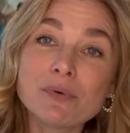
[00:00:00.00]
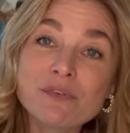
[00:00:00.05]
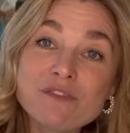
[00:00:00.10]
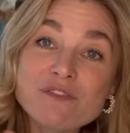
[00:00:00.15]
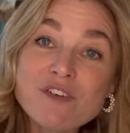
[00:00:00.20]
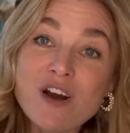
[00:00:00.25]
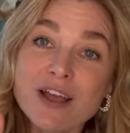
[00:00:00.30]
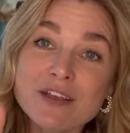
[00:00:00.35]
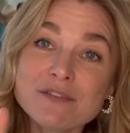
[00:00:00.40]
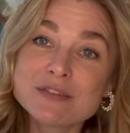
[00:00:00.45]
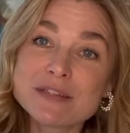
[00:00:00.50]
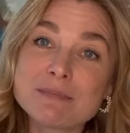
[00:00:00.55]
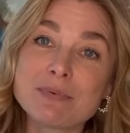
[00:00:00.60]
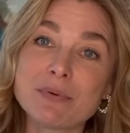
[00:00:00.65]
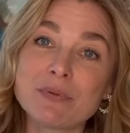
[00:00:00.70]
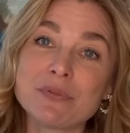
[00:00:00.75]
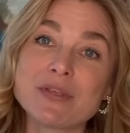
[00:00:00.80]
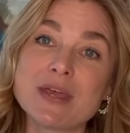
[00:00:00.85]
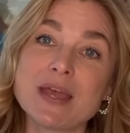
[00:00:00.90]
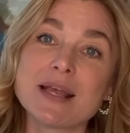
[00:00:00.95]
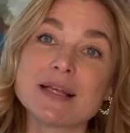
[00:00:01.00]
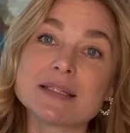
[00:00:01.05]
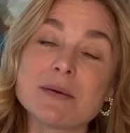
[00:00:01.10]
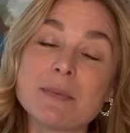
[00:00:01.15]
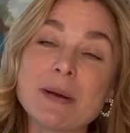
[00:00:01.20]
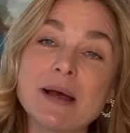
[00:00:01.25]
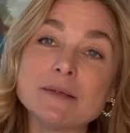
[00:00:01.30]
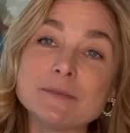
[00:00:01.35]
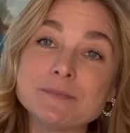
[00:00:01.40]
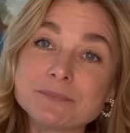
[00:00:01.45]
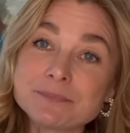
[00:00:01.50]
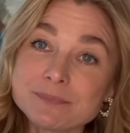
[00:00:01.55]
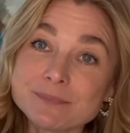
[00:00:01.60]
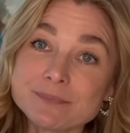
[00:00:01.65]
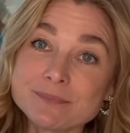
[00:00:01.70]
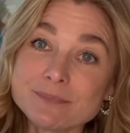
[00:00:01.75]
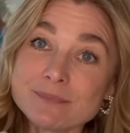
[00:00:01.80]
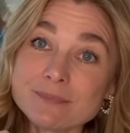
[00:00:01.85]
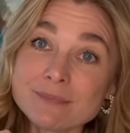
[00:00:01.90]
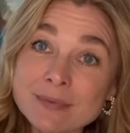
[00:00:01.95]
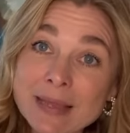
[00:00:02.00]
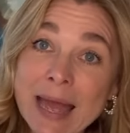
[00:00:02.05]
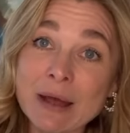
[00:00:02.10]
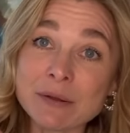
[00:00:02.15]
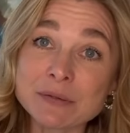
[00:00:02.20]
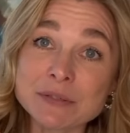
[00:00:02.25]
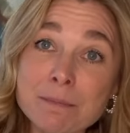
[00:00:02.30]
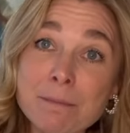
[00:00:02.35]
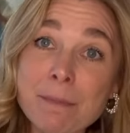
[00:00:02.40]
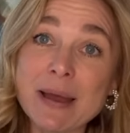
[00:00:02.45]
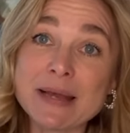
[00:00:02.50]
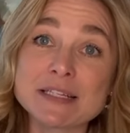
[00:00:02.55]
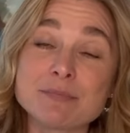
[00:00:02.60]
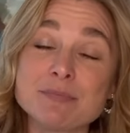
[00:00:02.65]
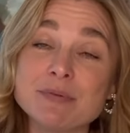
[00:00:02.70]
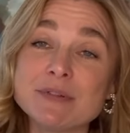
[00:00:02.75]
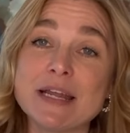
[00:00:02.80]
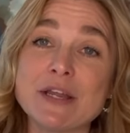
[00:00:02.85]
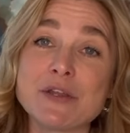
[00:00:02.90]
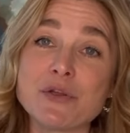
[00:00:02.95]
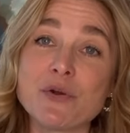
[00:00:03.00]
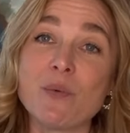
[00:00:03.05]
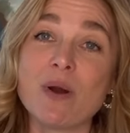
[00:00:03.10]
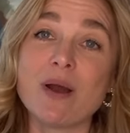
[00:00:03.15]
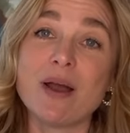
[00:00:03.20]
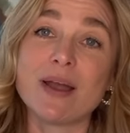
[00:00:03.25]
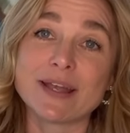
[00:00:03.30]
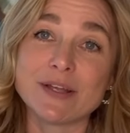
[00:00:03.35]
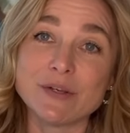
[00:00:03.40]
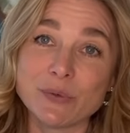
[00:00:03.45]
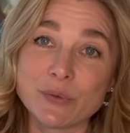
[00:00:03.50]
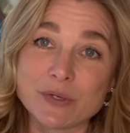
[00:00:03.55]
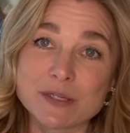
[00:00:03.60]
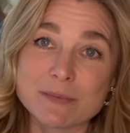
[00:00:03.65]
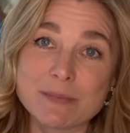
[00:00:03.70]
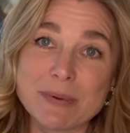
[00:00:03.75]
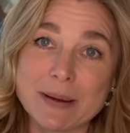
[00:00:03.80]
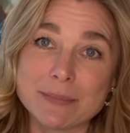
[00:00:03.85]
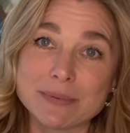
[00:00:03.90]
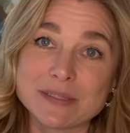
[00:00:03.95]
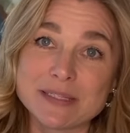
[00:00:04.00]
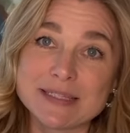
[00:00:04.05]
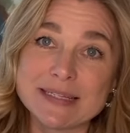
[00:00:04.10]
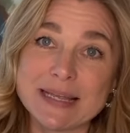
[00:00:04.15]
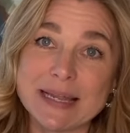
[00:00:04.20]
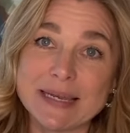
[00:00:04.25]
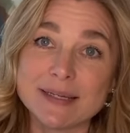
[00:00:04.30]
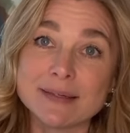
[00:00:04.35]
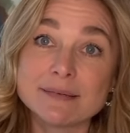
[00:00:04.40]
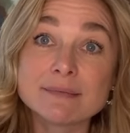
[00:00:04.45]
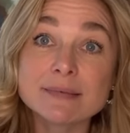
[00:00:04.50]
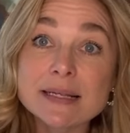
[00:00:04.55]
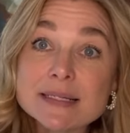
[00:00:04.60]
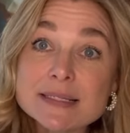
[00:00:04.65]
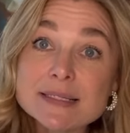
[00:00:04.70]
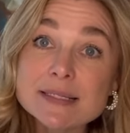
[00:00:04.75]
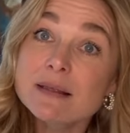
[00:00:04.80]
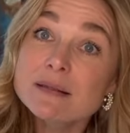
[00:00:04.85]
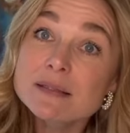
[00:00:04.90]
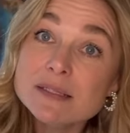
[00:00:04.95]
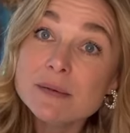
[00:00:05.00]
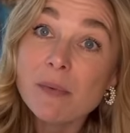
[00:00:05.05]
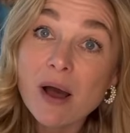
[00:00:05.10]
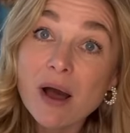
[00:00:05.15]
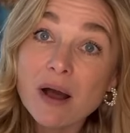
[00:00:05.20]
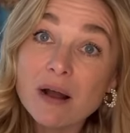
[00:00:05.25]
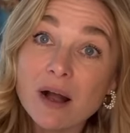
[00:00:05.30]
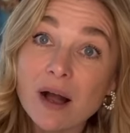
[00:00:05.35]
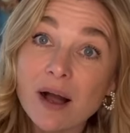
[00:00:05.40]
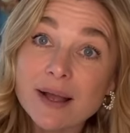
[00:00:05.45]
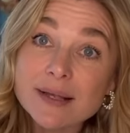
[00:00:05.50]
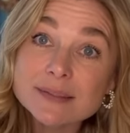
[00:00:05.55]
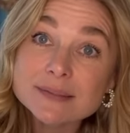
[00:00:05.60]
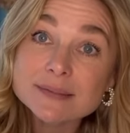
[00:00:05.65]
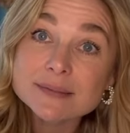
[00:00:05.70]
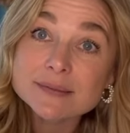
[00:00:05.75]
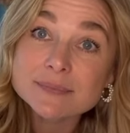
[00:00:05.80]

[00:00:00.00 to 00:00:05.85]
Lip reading: five simple things about how to best present your work in order to be able to sell it. Let's sell some art, guys.